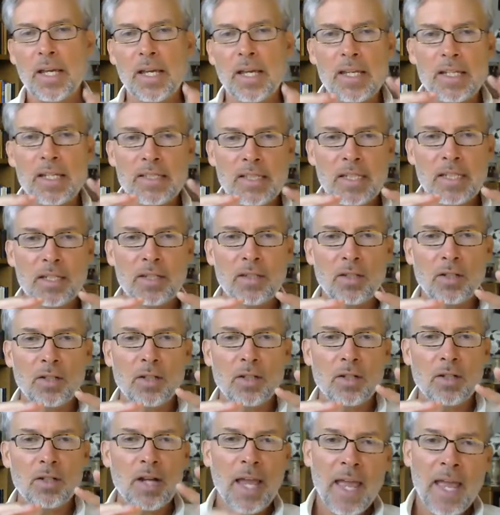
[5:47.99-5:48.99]
It's
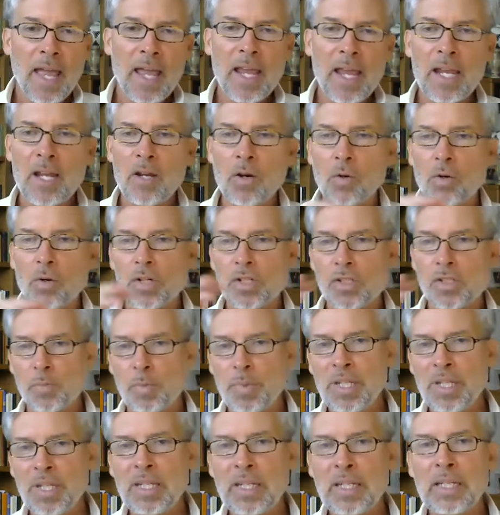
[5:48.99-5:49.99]
either A or it's
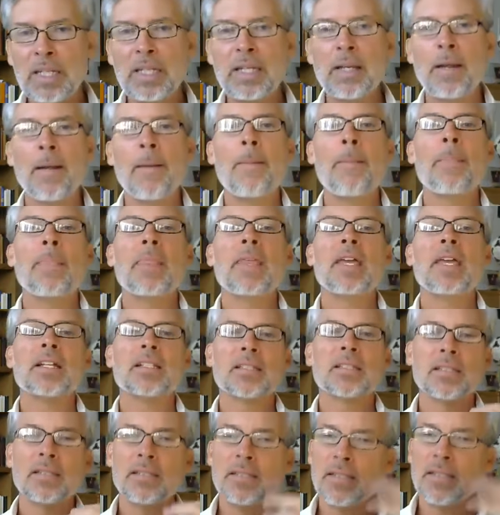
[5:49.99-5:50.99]
B.
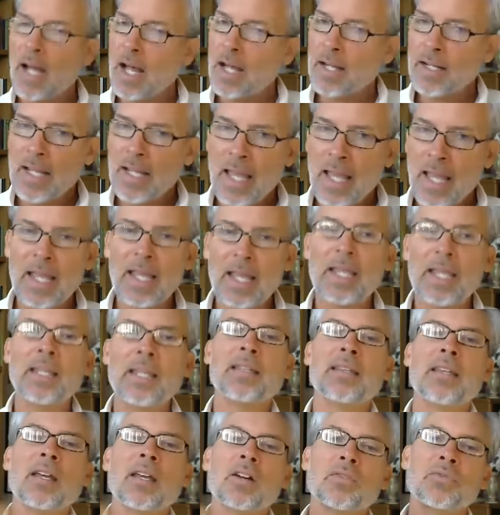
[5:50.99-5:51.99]
It's not A,
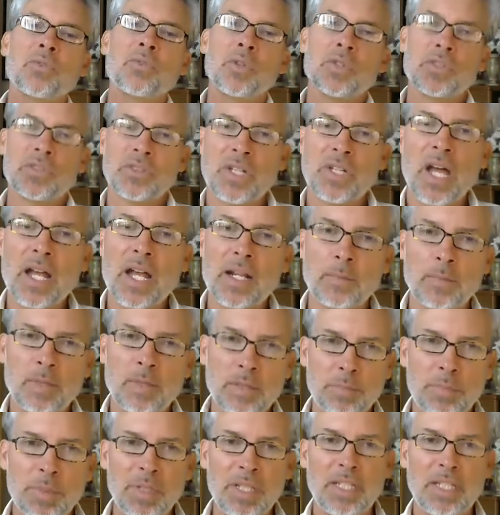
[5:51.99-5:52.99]
therefore it's got to be
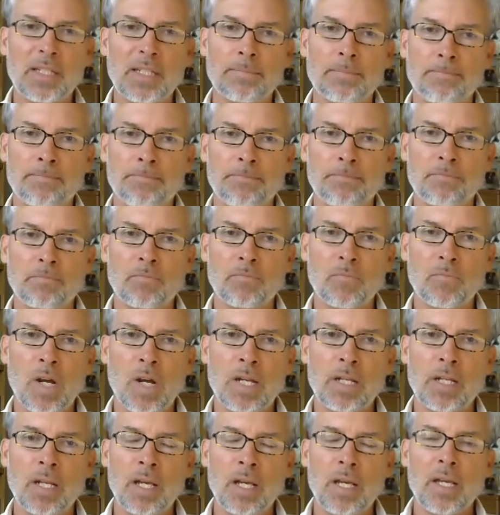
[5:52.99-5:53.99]
B, right?